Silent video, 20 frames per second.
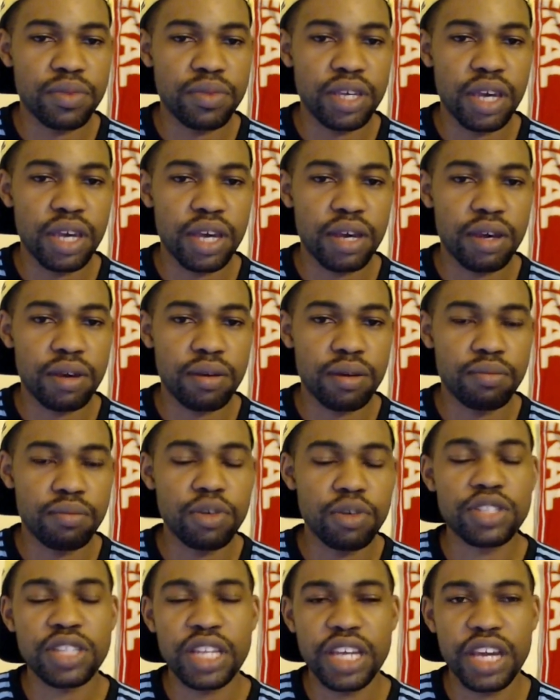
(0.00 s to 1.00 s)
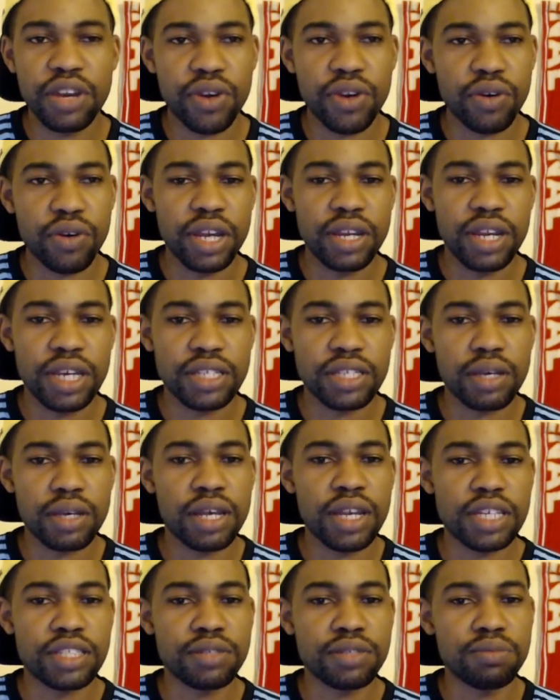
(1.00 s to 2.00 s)
Yeah, Muslera, right? That's
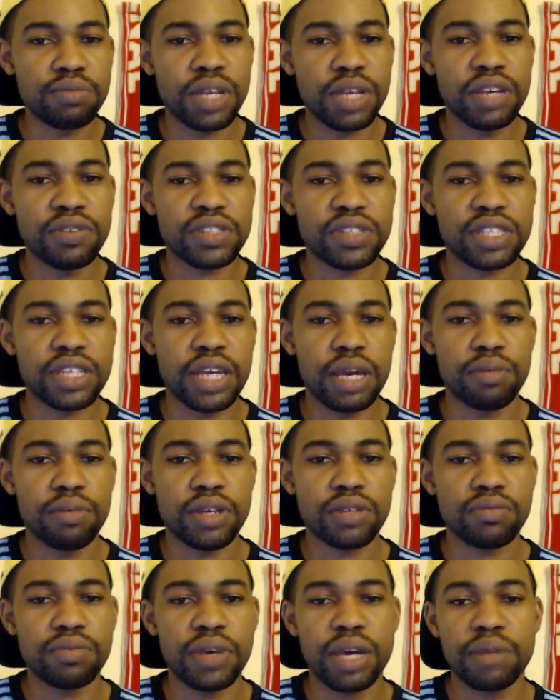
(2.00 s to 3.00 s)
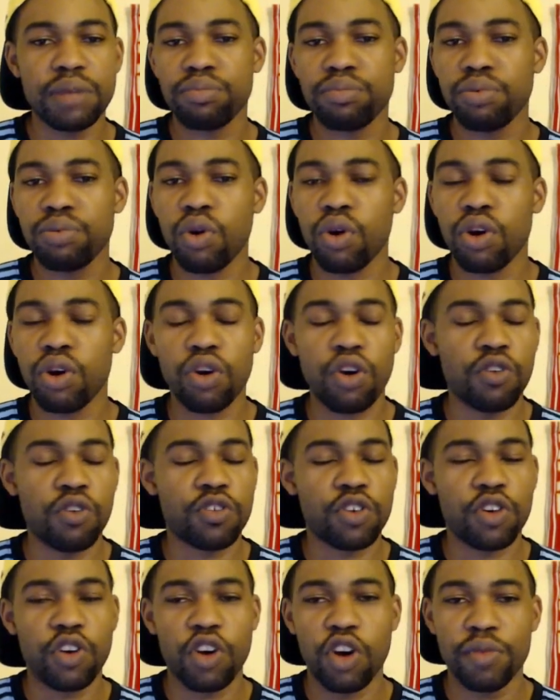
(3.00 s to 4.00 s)
that's what I believe his name is, man. Poor
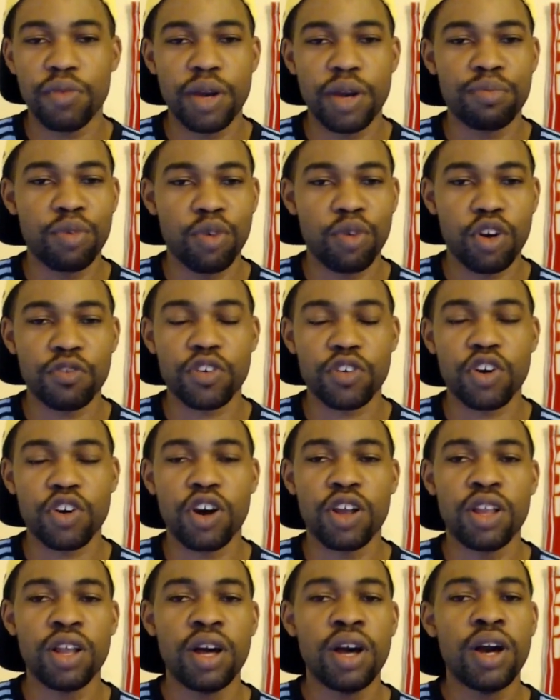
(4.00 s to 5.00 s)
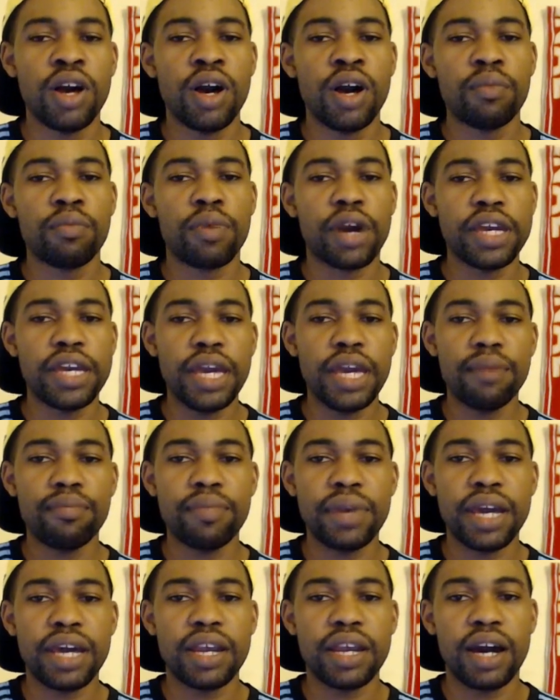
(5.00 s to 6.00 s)
overall, man. Poor overall. But yeah,
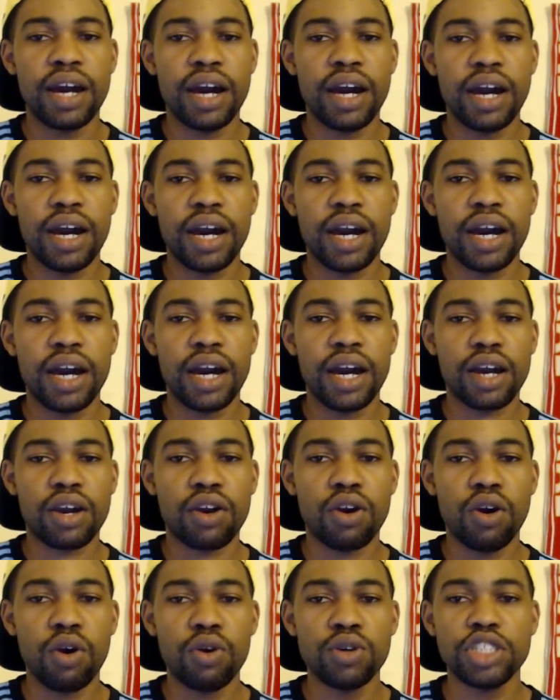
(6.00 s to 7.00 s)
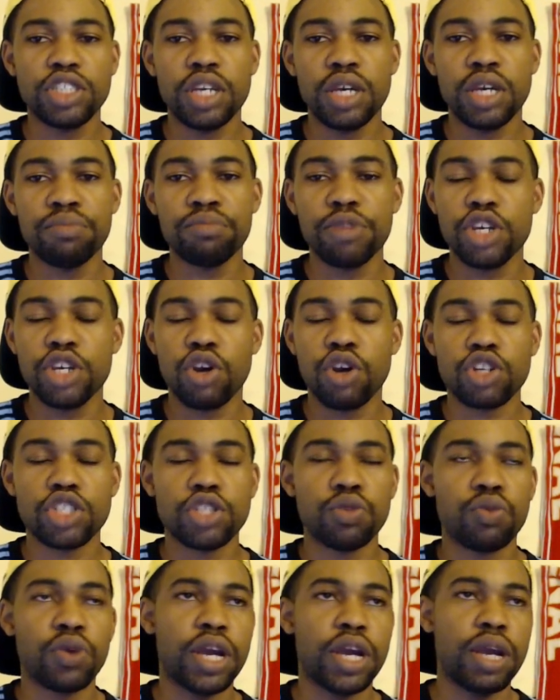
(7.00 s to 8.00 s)
man, uh, Koji Miyoshi
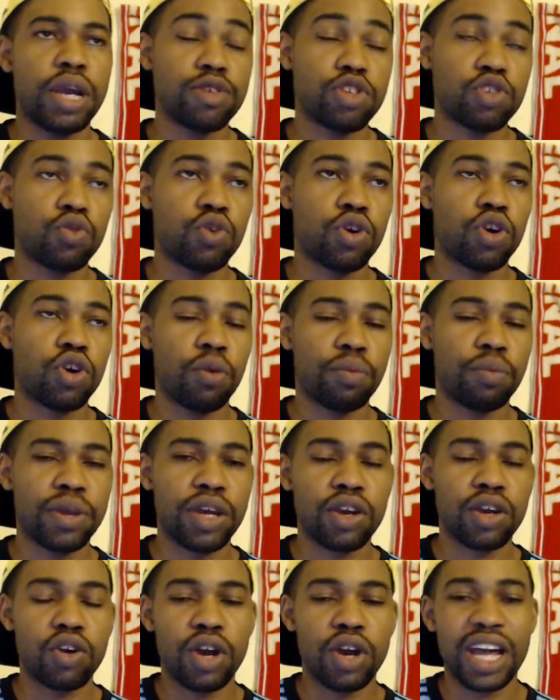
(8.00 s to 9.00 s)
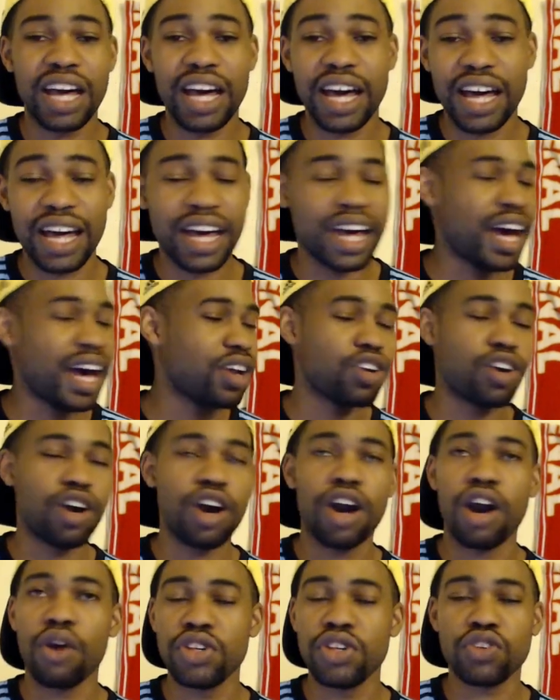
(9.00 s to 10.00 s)
were able to score the opening goal. I, I I don't
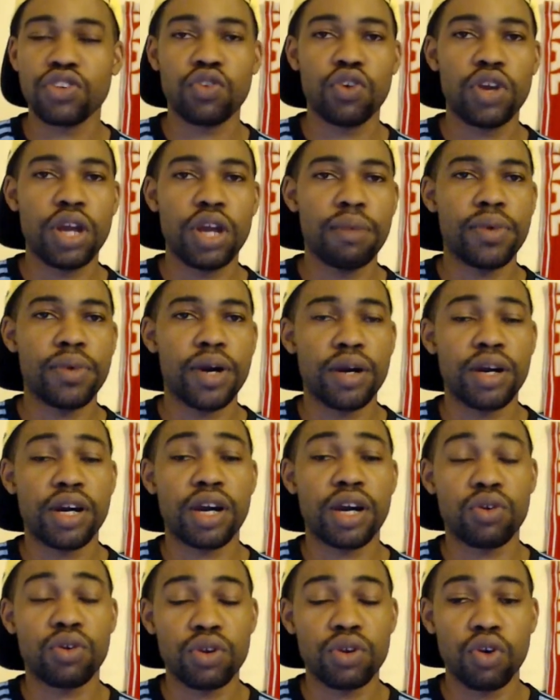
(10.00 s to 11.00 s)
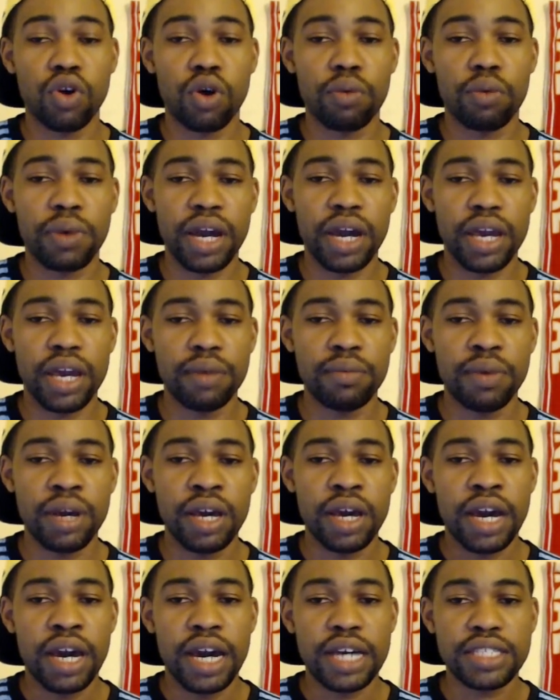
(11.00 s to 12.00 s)
know how he scored that, but a good goal by him.
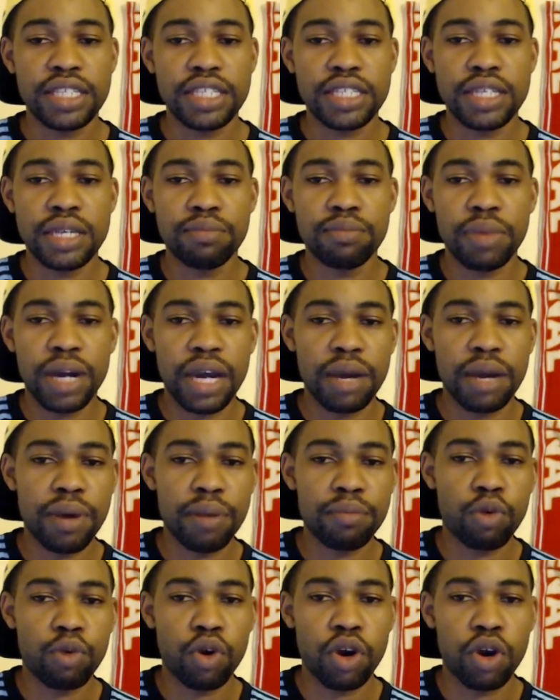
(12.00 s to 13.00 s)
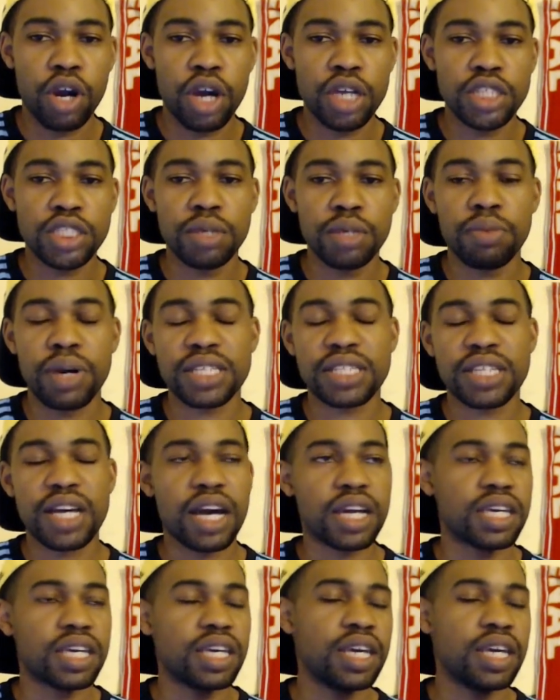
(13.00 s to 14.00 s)
Assisted by my boy
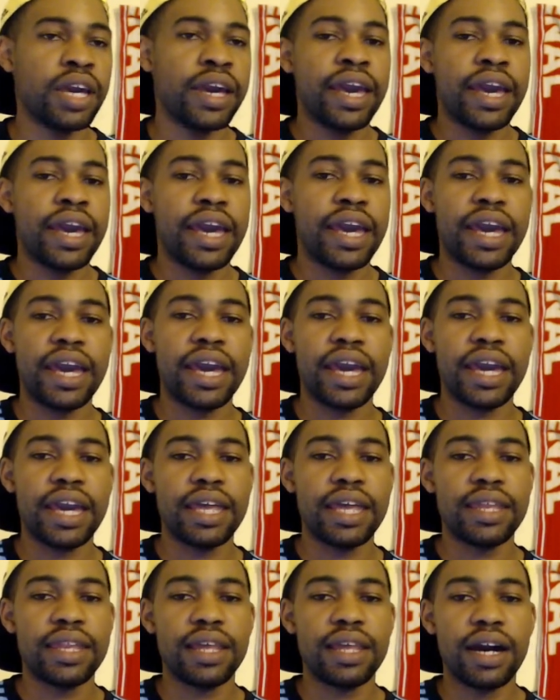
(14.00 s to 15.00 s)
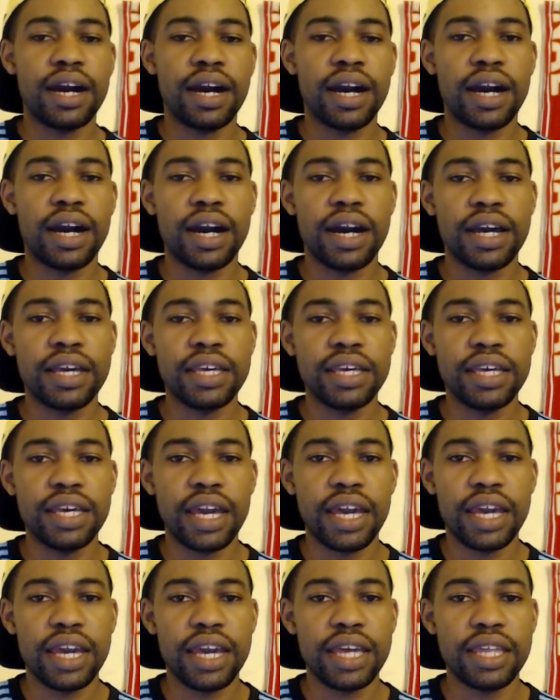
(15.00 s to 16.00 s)
Shibasaki. And uh,
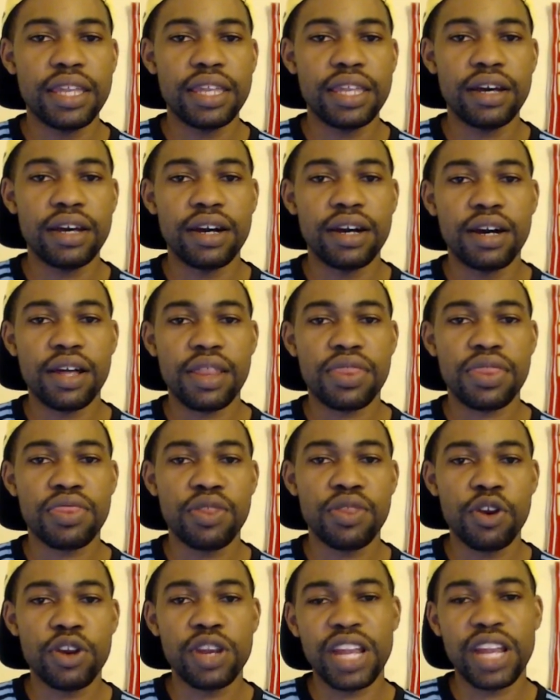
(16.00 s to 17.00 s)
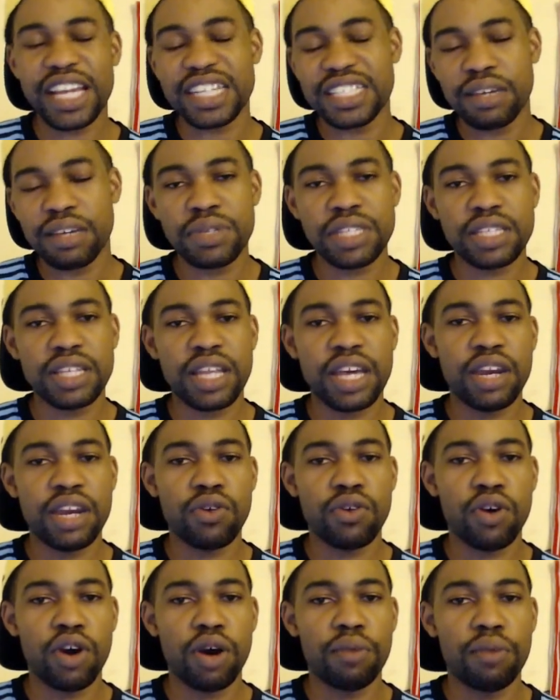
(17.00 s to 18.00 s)
yeah, in the third, like seven minutes
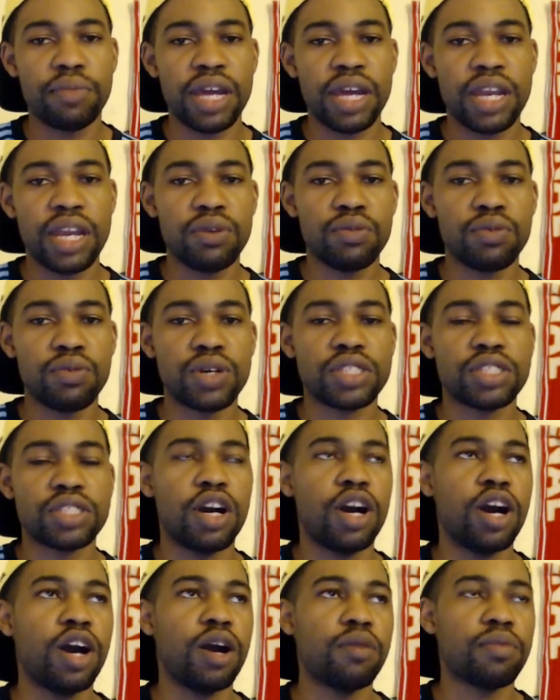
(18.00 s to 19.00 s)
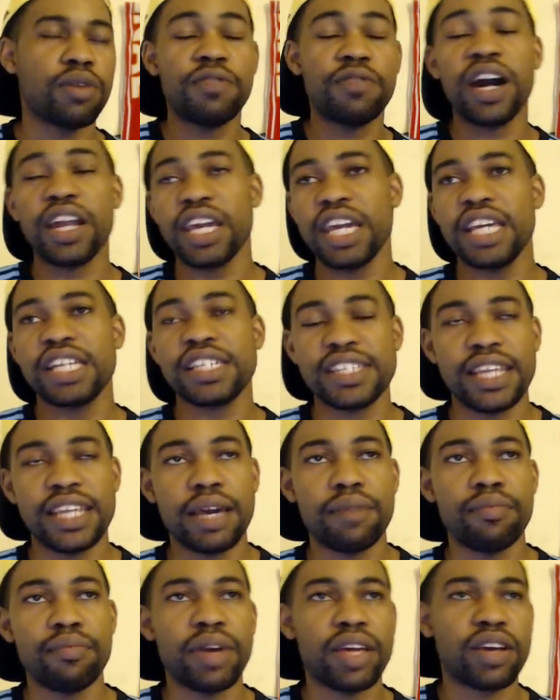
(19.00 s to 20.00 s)
later on, man, it was um, Cavani
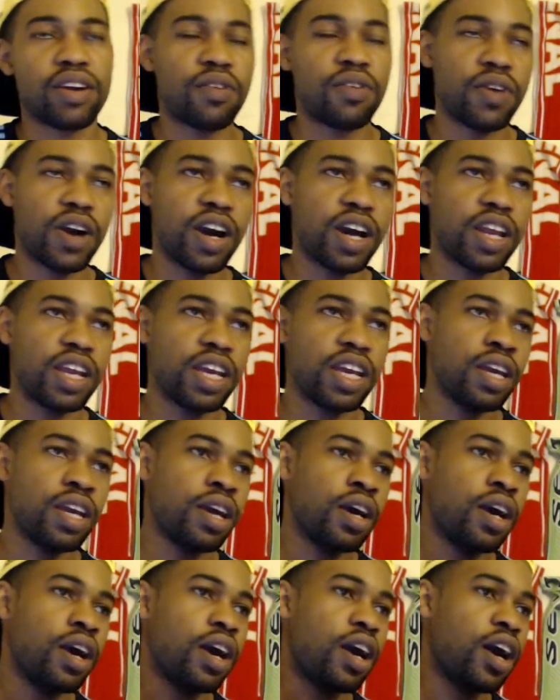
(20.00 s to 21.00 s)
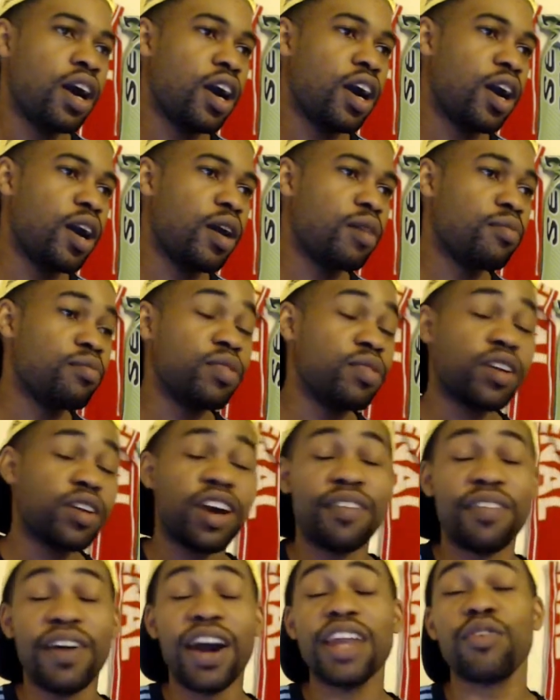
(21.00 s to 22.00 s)
incident, man. Cavani Um,
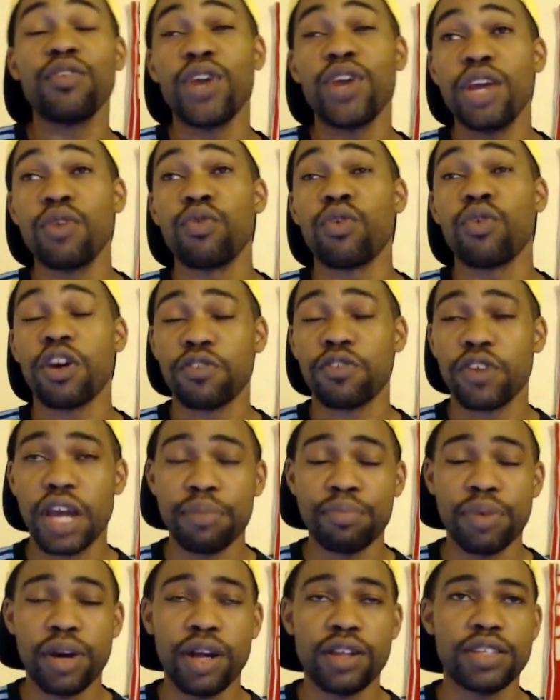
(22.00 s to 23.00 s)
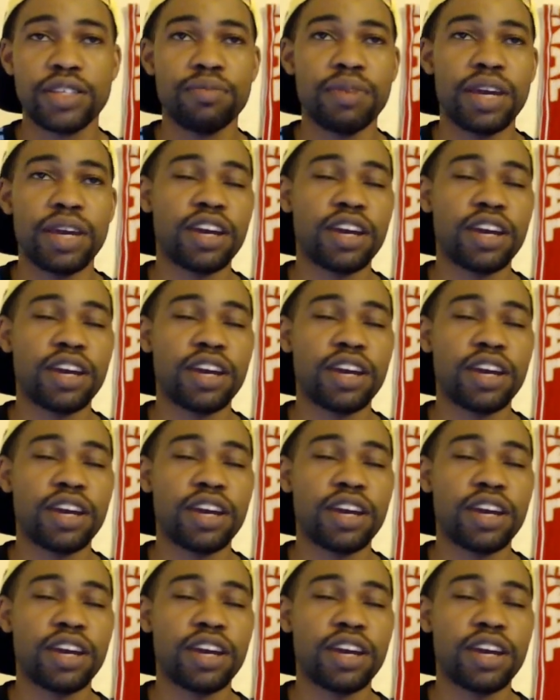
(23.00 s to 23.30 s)
Cavani really worked for that penalty, man.